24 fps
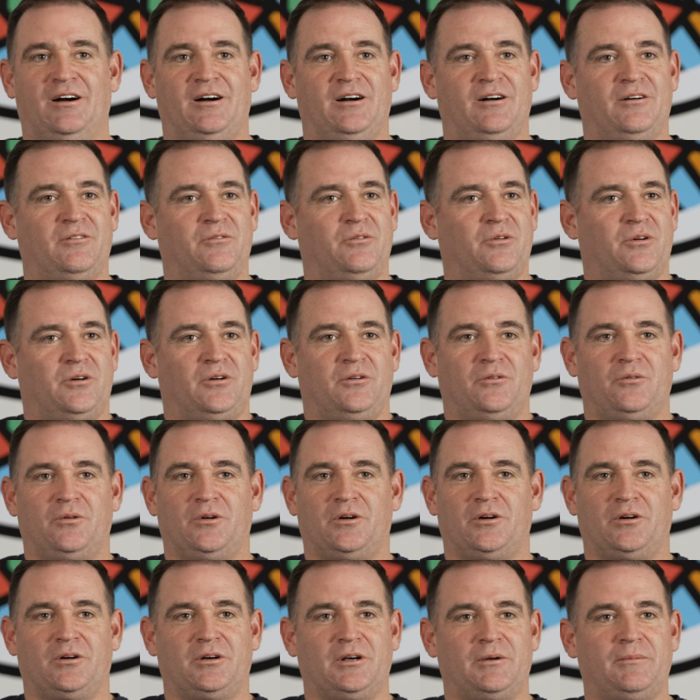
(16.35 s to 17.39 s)
Uh, we're
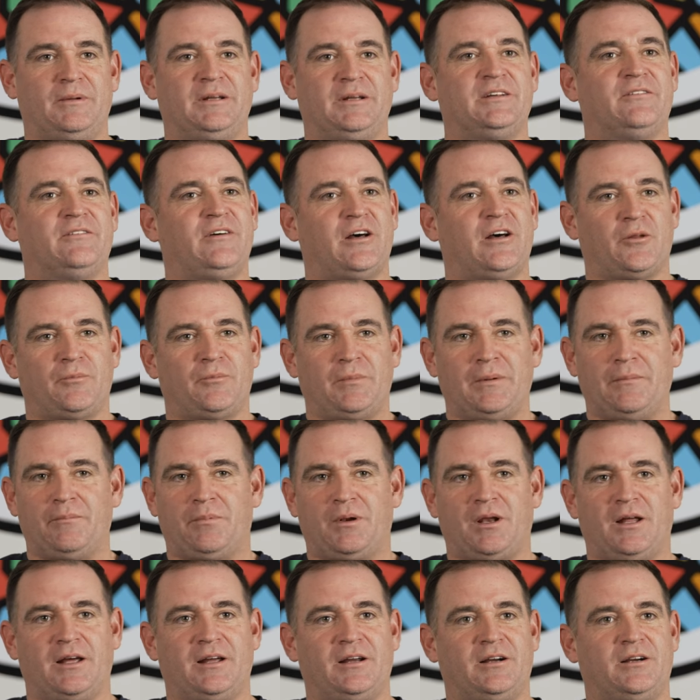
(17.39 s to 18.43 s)
we're going to be developing
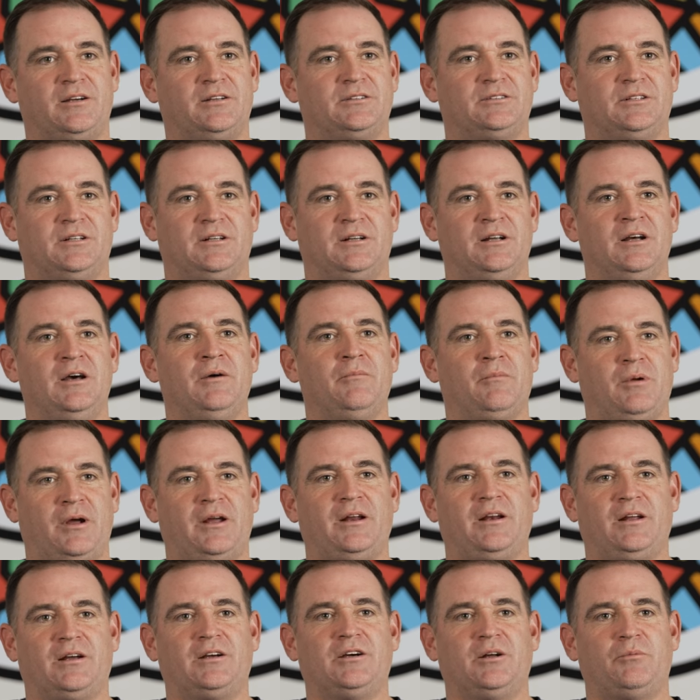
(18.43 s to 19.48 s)
players and
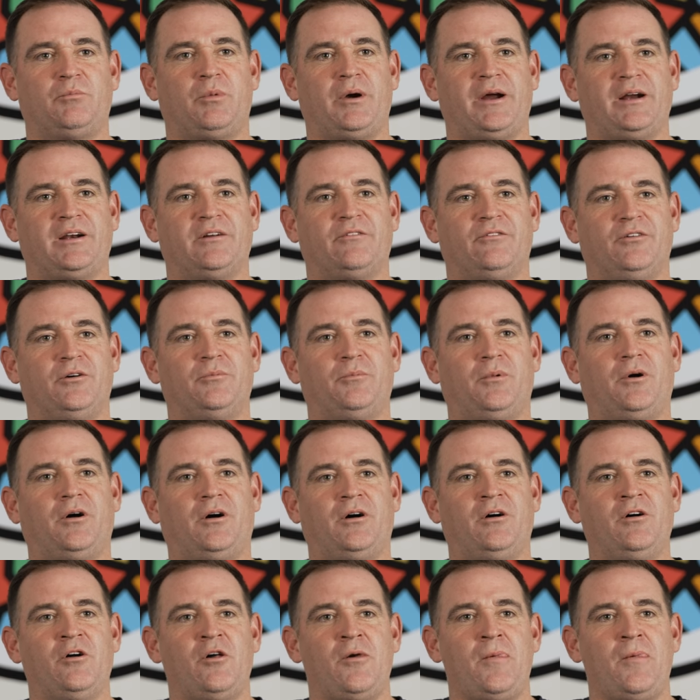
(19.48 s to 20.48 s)
playing a good brand of football,